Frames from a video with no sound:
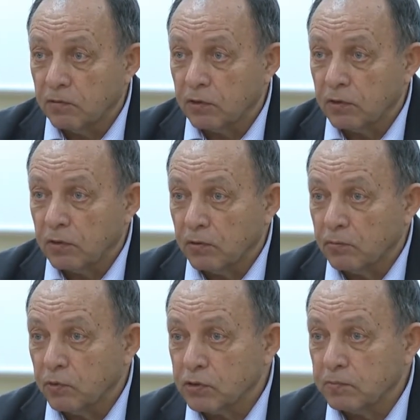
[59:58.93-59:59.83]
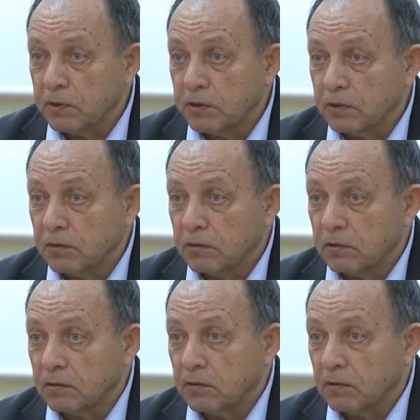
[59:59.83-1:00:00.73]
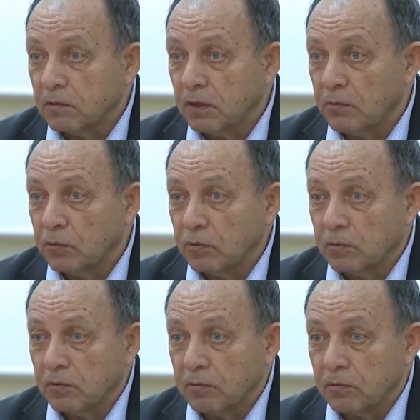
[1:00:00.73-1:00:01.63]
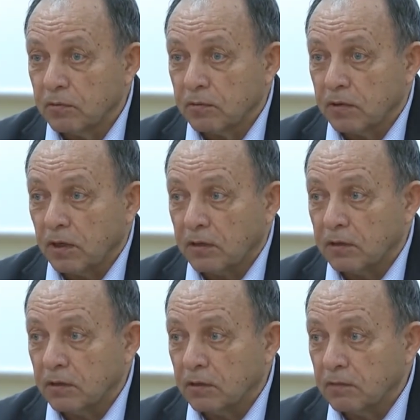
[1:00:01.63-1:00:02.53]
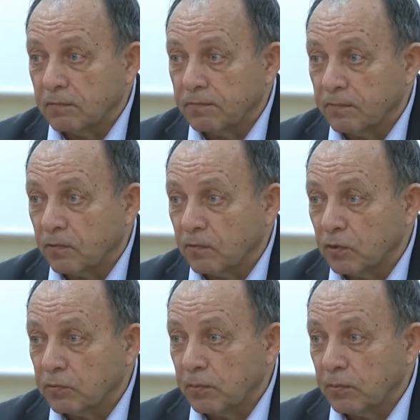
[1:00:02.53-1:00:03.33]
eminent specialists and experts in each of the